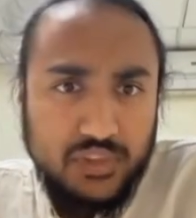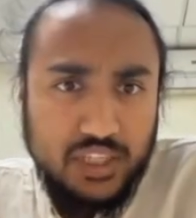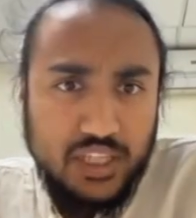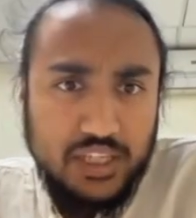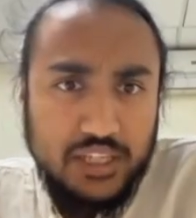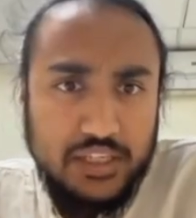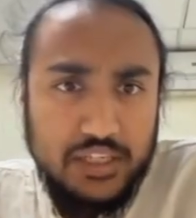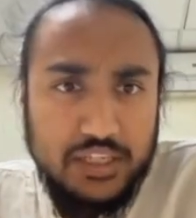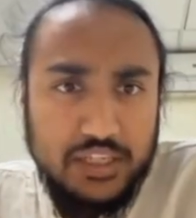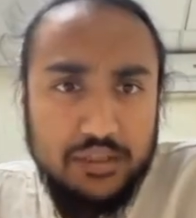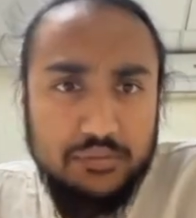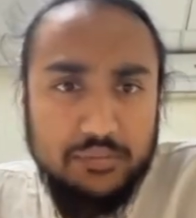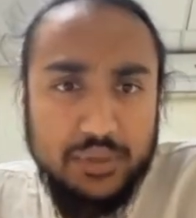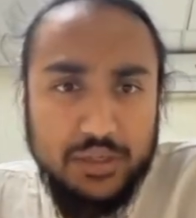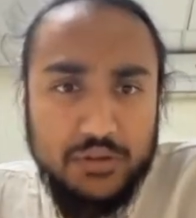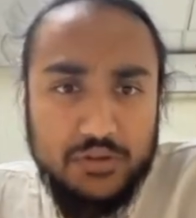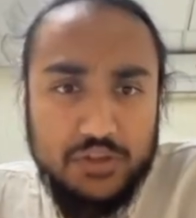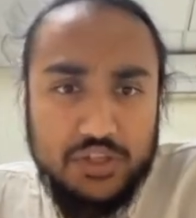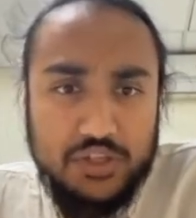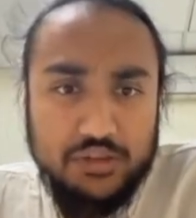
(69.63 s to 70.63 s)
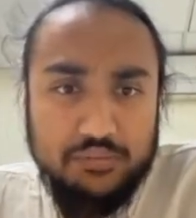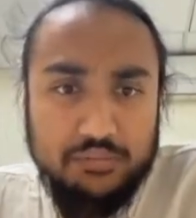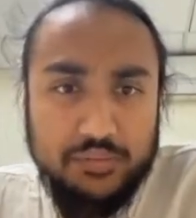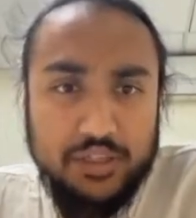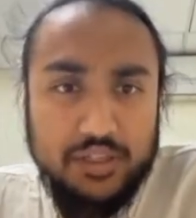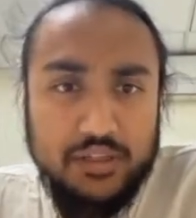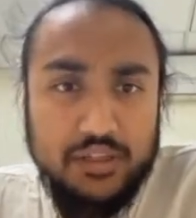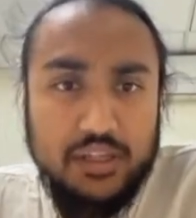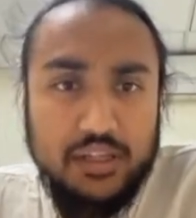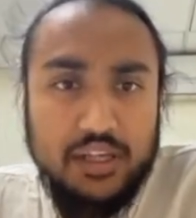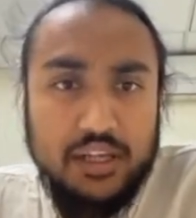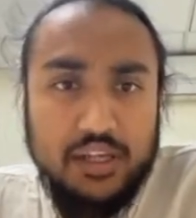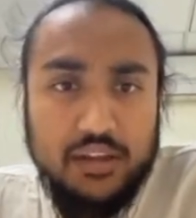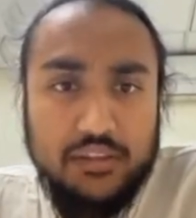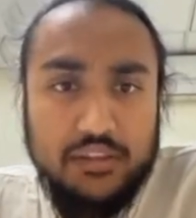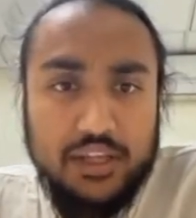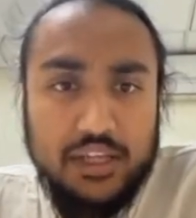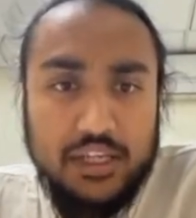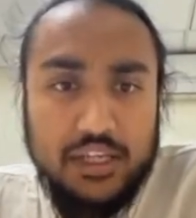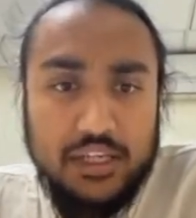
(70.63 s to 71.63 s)
In inbound shipment,
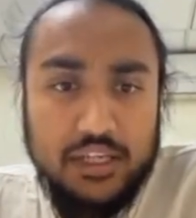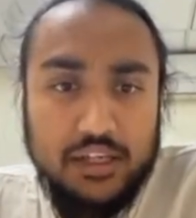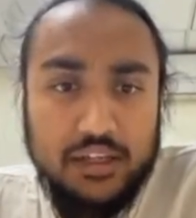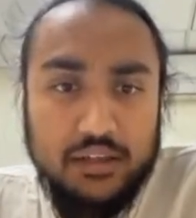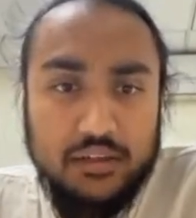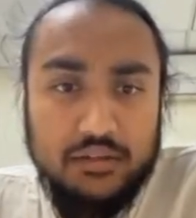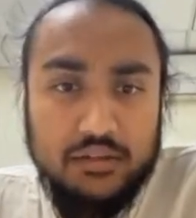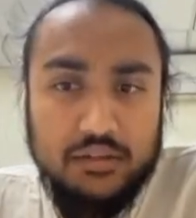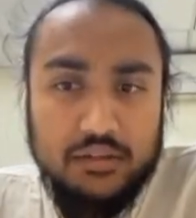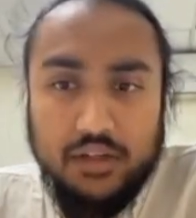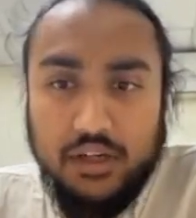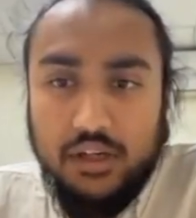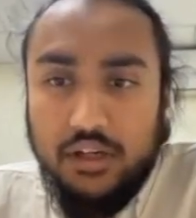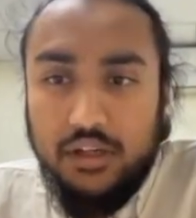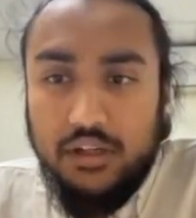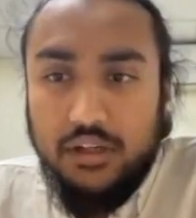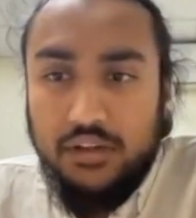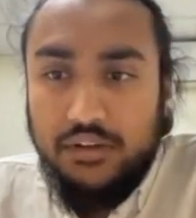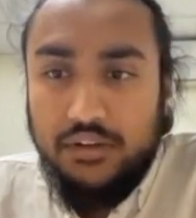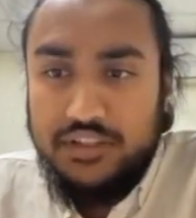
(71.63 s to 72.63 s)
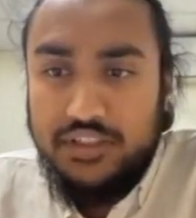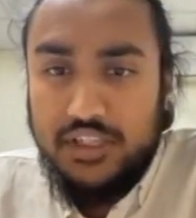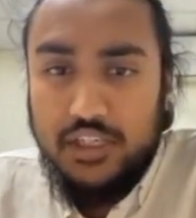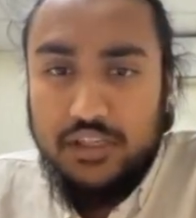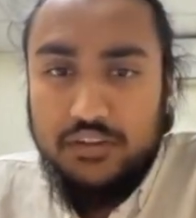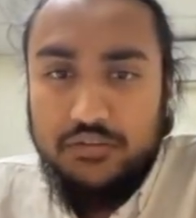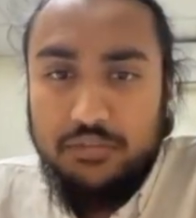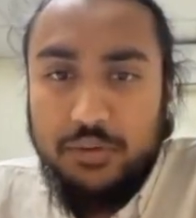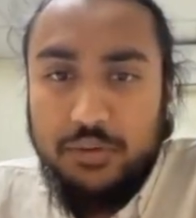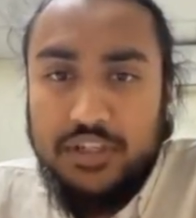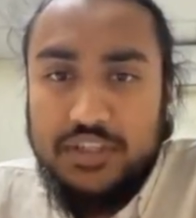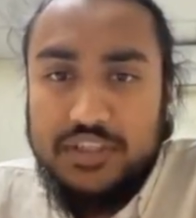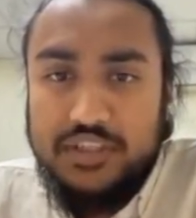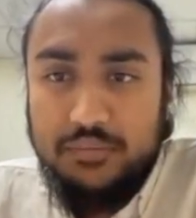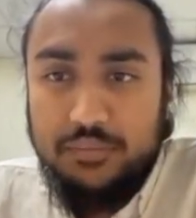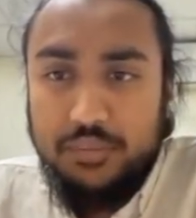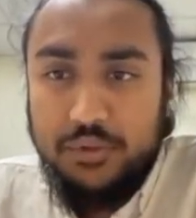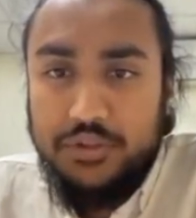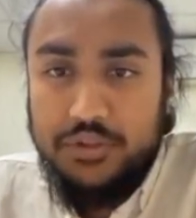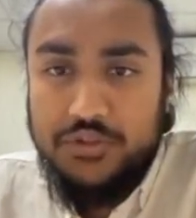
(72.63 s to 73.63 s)
they get this kind of pretty
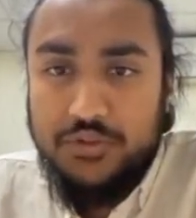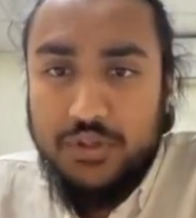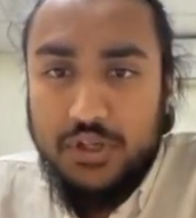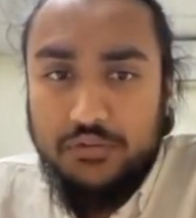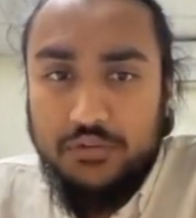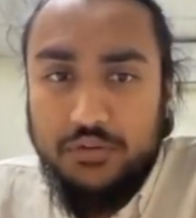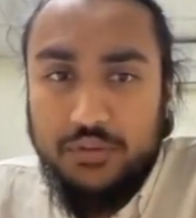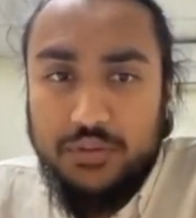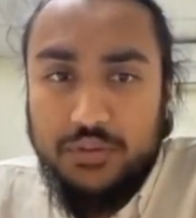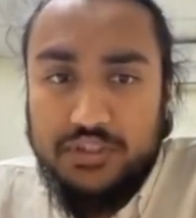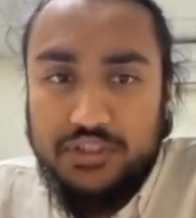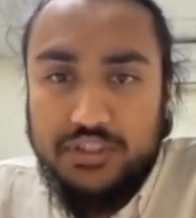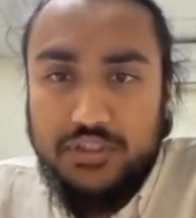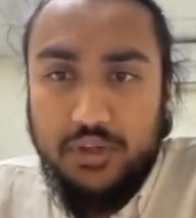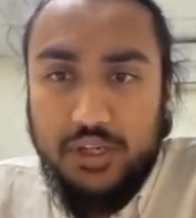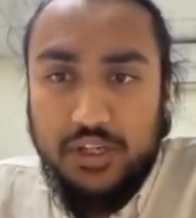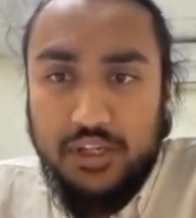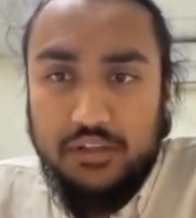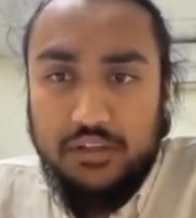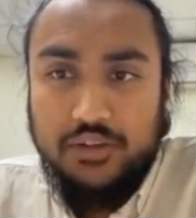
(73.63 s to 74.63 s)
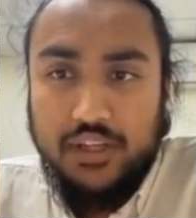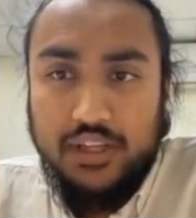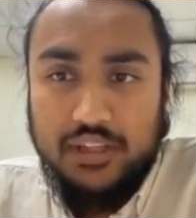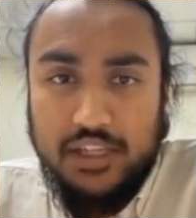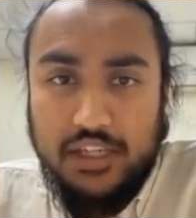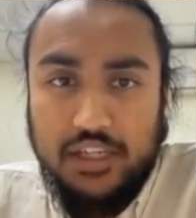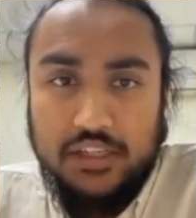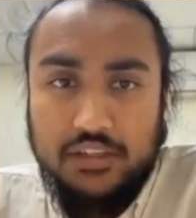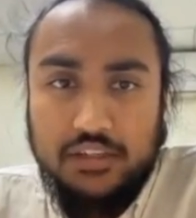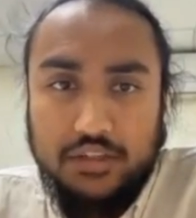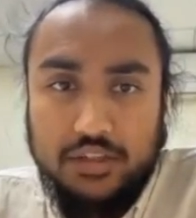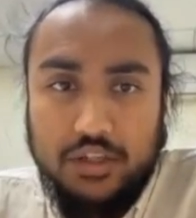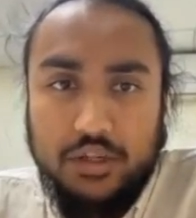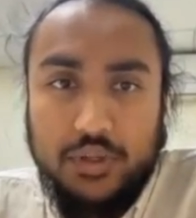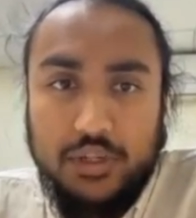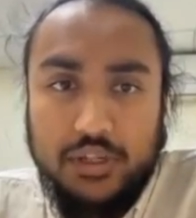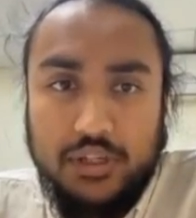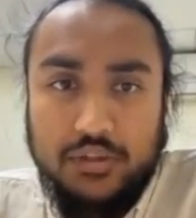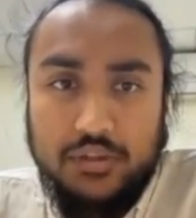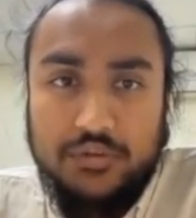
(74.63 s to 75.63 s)
simple, straightforward screen that they can go in
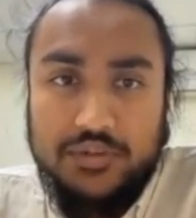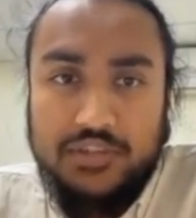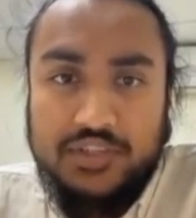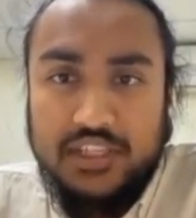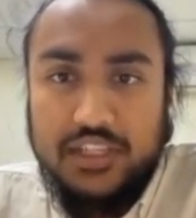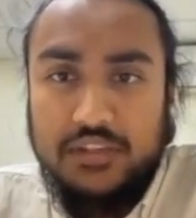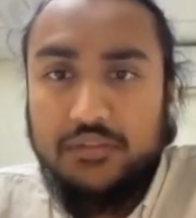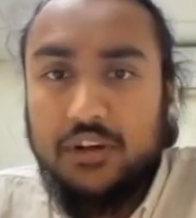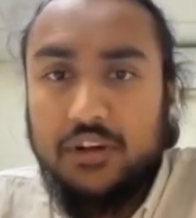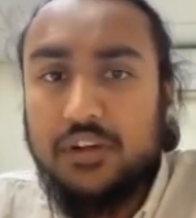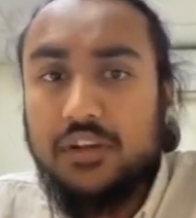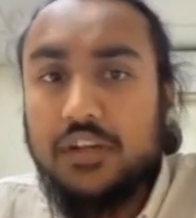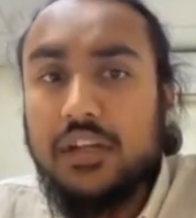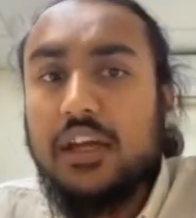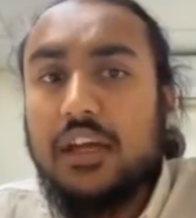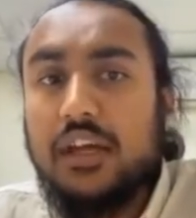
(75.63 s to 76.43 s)
and receive on.